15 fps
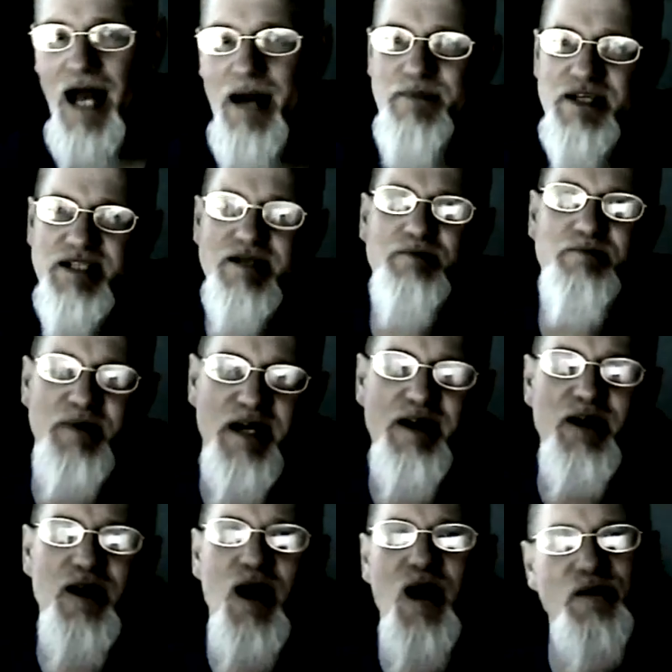time ish
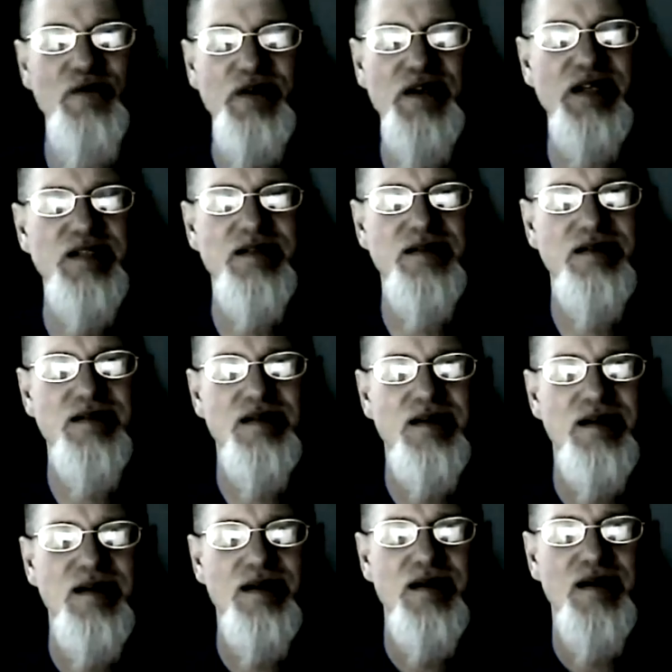here on this
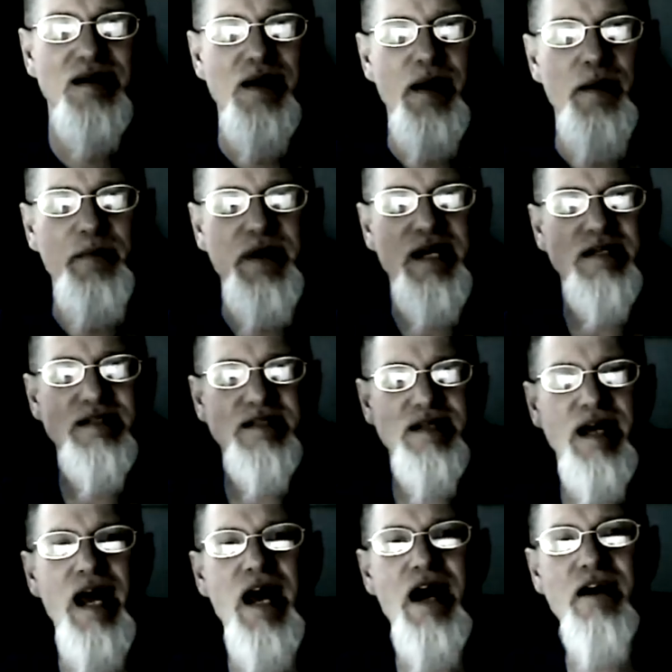because
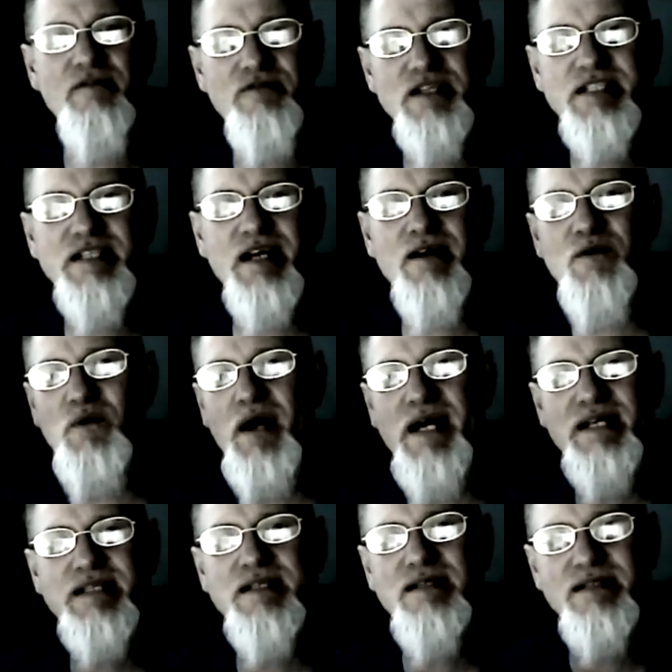every
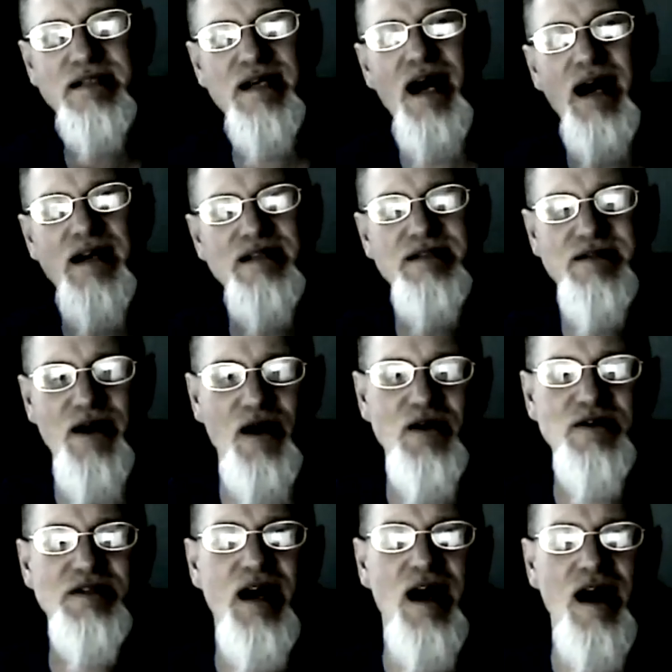generation has got its
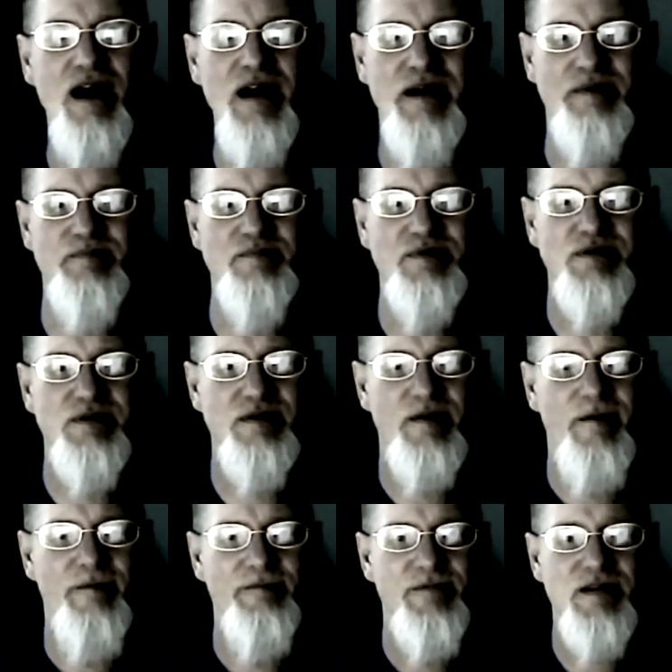dark times,
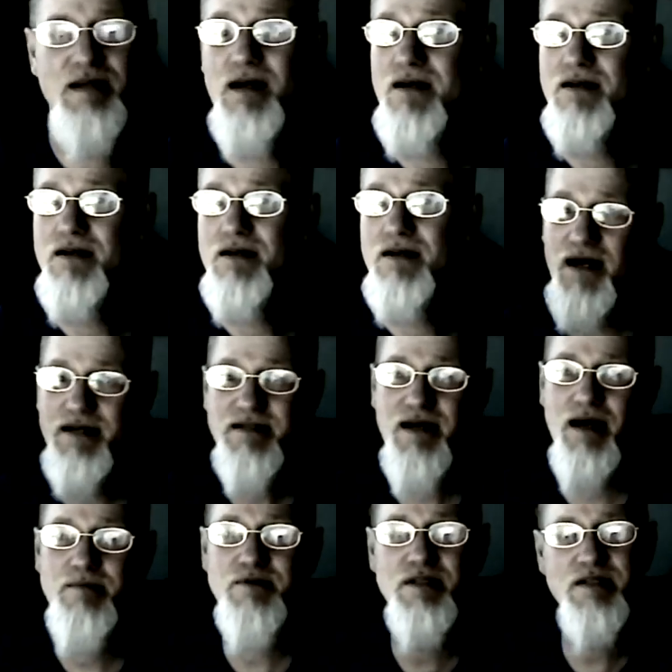got its light
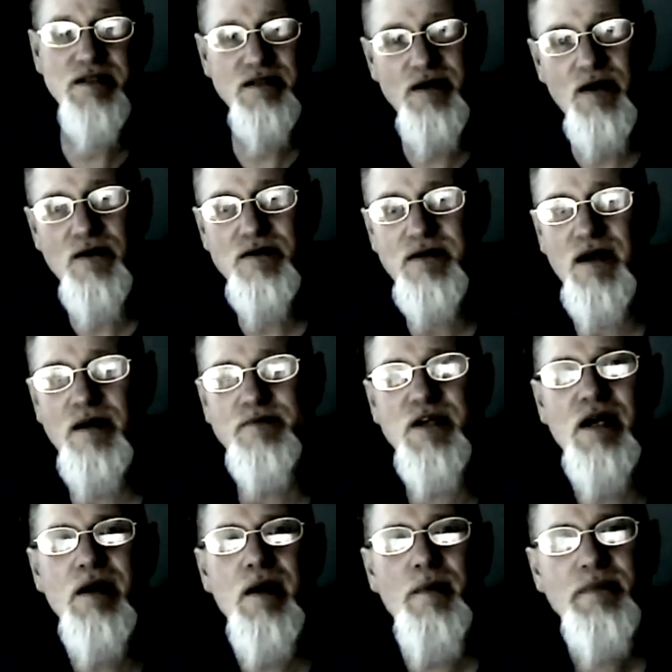times and its dark times.
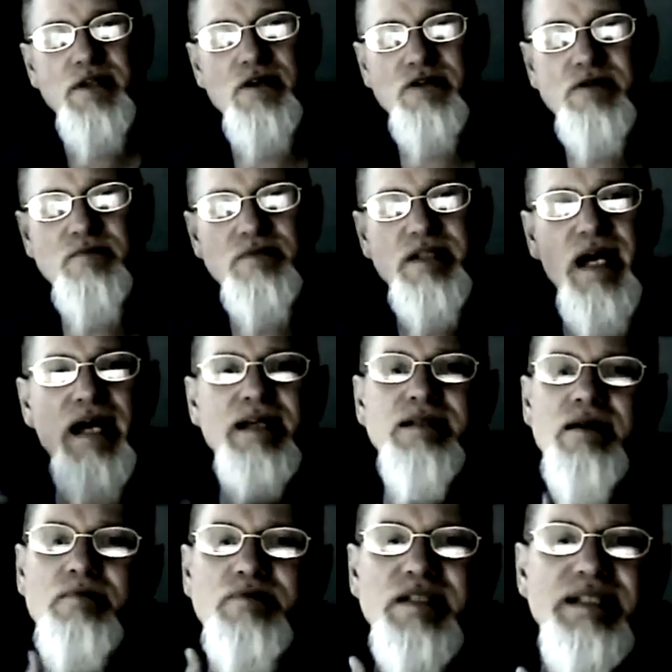But there's some
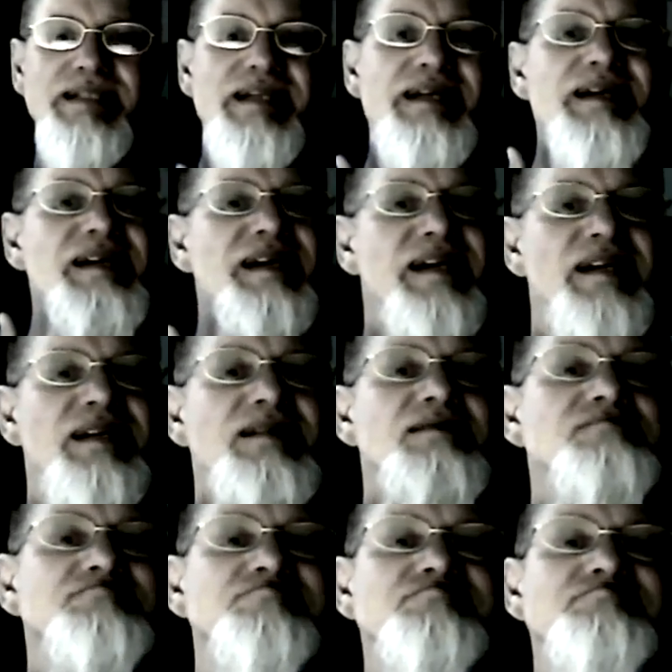things I'm seeing